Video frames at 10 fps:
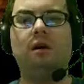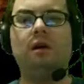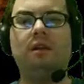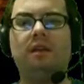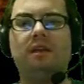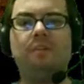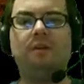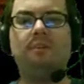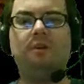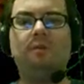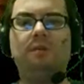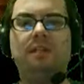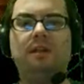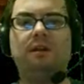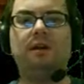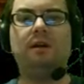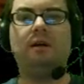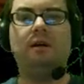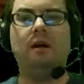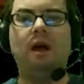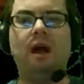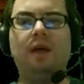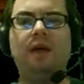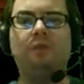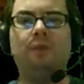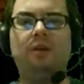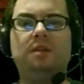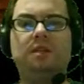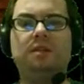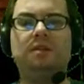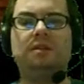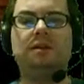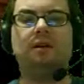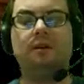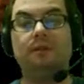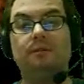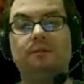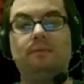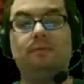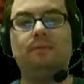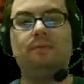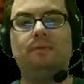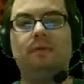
down. They gave me some new materia. I can't wait to use it.